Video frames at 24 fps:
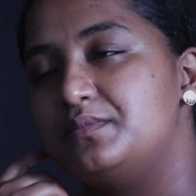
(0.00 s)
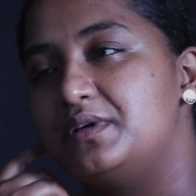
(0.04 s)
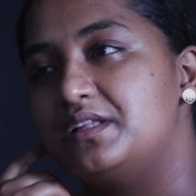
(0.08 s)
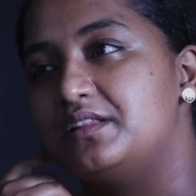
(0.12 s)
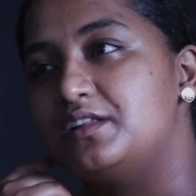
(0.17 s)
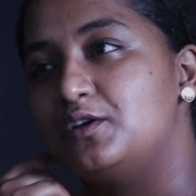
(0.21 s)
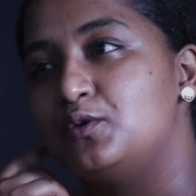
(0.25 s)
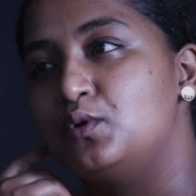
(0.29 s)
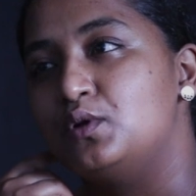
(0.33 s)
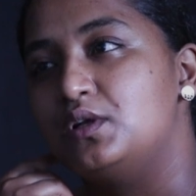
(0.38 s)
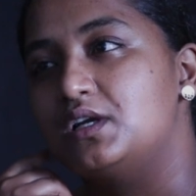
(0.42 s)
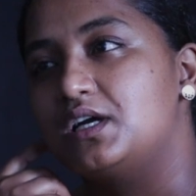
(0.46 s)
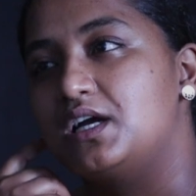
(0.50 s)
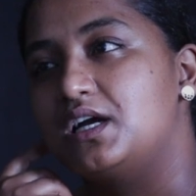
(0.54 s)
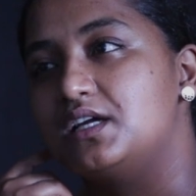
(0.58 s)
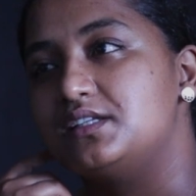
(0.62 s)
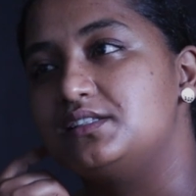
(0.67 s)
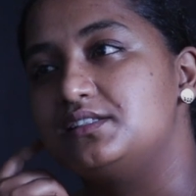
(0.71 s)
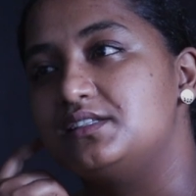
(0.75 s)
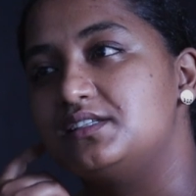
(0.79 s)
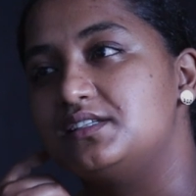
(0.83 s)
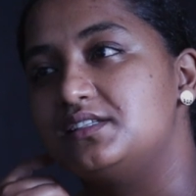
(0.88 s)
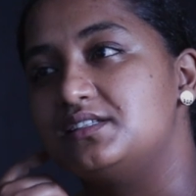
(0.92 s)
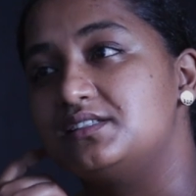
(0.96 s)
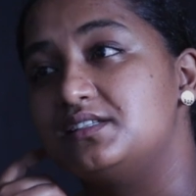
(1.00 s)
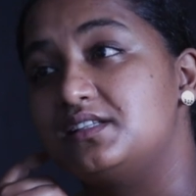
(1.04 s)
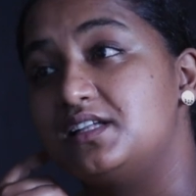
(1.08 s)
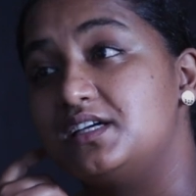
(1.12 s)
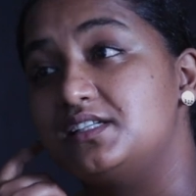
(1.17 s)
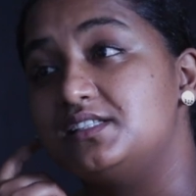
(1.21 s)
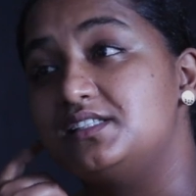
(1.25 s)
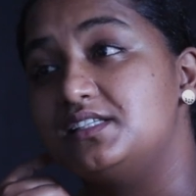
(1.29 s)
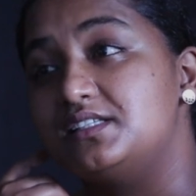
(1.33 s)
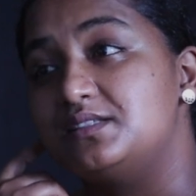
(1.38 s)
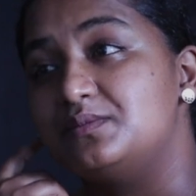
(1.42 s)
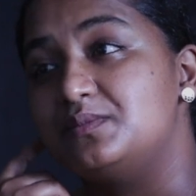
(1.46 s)
but the whole cut is
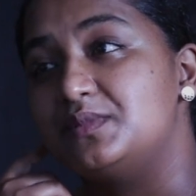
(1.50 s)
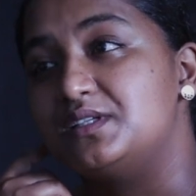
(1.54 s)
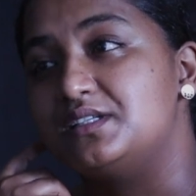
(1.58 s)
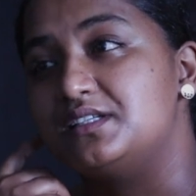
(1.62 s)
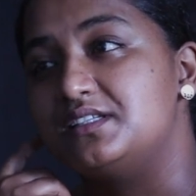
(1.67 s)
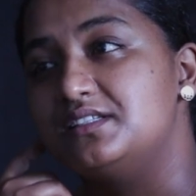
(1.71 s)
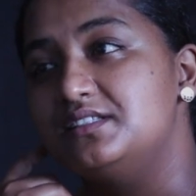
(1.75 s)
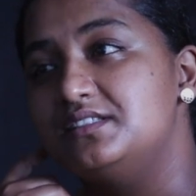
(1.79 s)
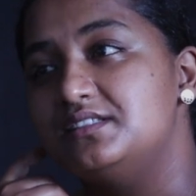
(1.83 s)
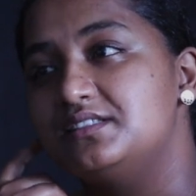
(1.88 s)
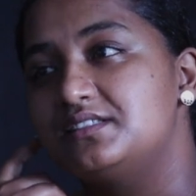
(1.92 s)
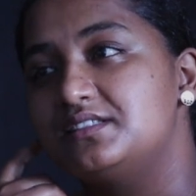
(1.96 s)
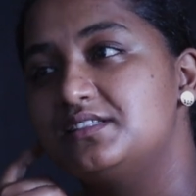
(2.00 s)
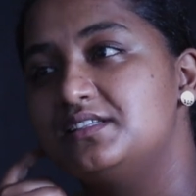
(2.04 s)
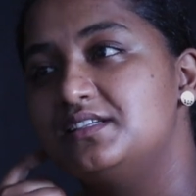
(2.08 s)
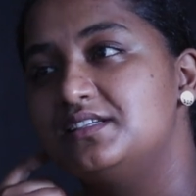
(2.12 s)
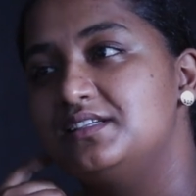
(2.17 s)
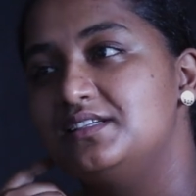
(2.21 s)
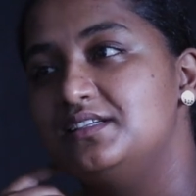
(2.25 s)
13 minutes.